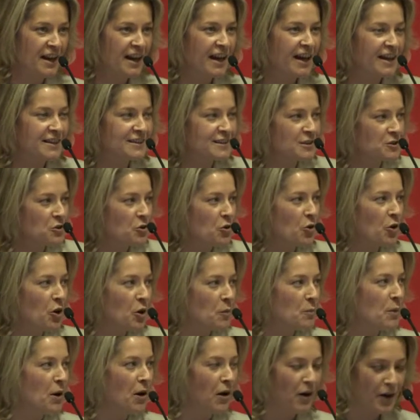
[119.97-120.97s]
at the New
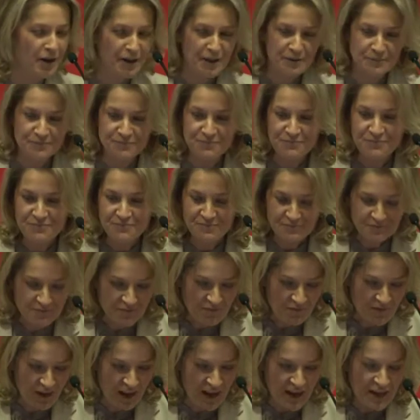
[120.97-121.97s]
York bar.
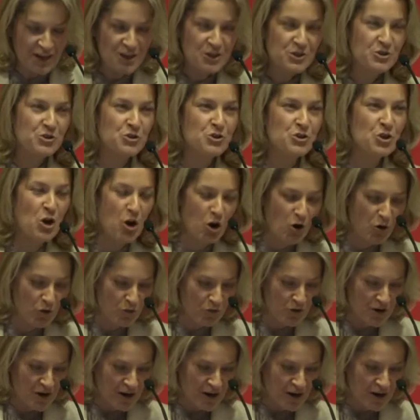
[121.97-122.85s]
So